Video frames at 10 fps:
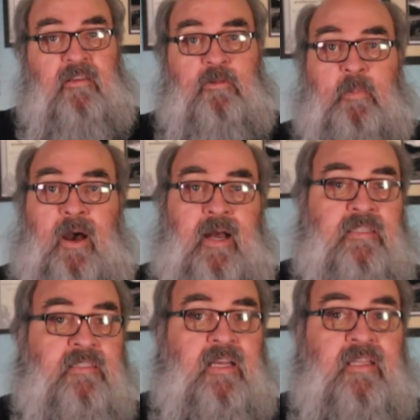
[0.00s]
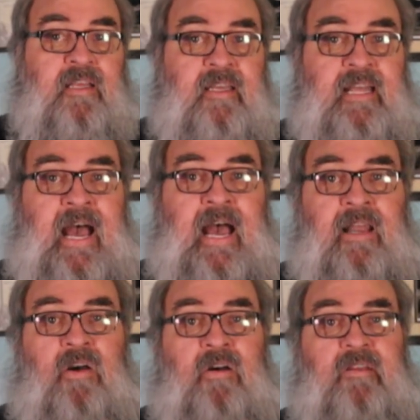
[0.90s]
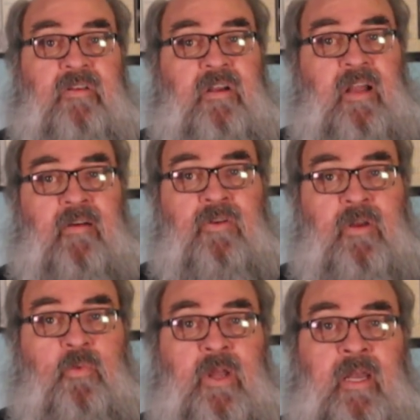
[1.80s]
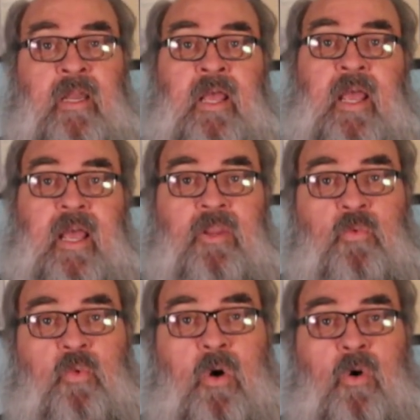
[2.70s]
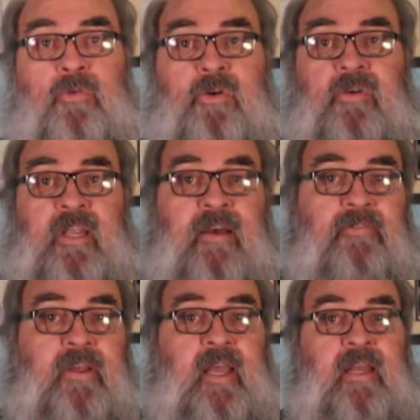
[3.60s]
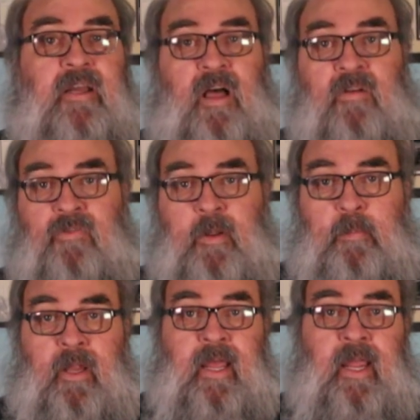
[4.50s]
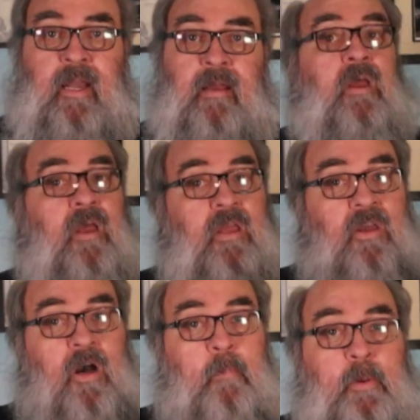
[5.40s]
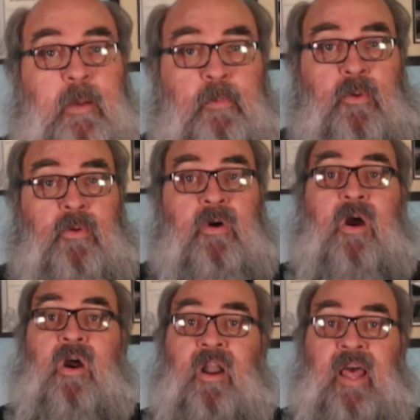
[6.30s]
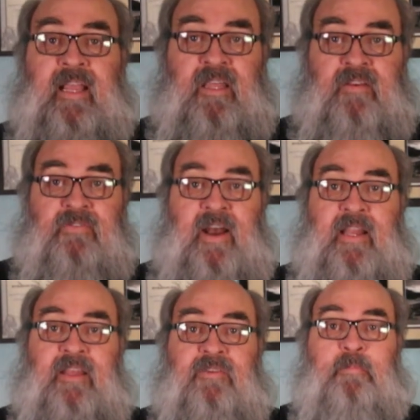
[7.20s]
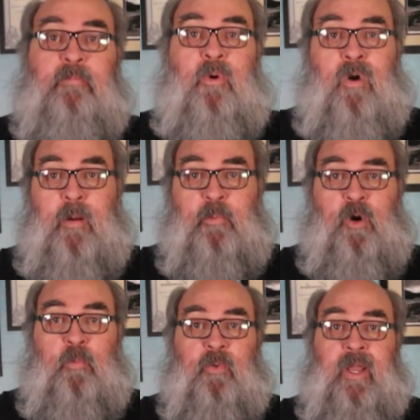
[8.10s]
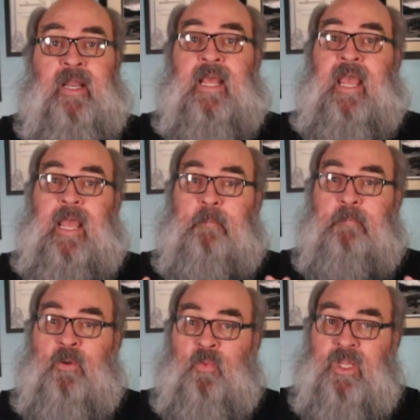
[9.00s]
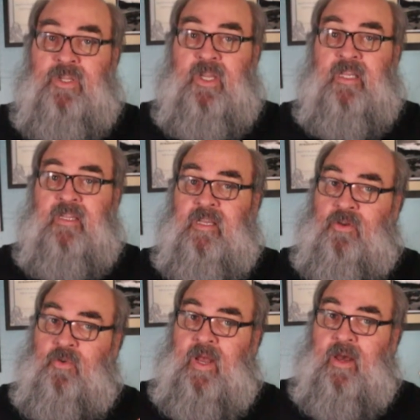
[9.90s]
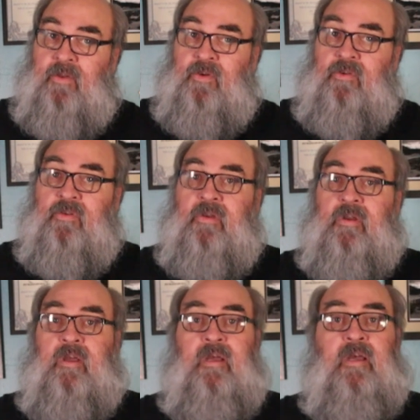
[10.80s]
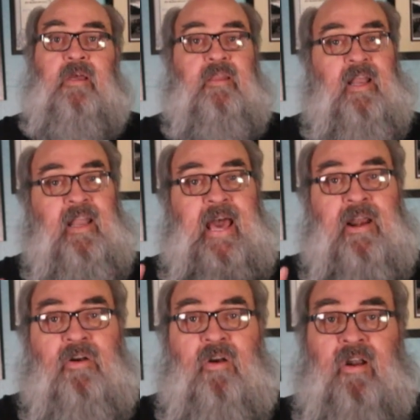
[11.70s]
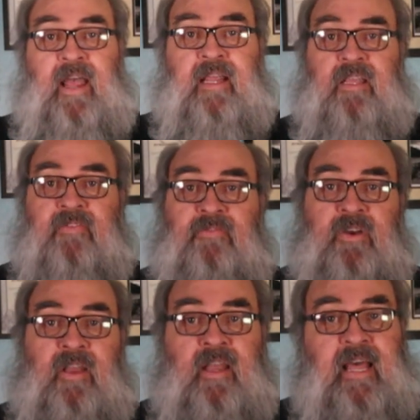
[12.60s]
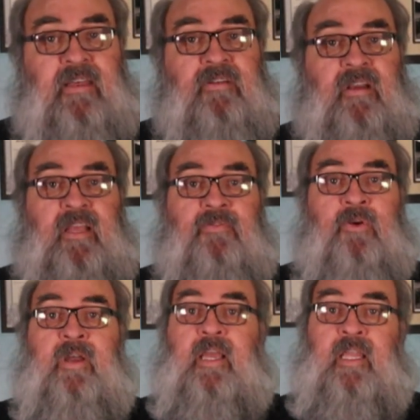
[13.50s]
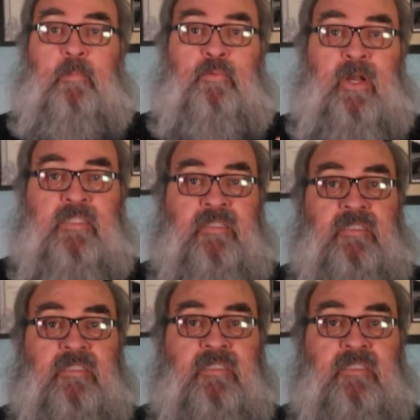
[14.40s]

spots, the dialogue is cleverly written, and the roles are deftly and colorfully played. Young people, are likely to find this more appropriate and bewitching than do elders. The latter are likely to feel less gleeful in the presence of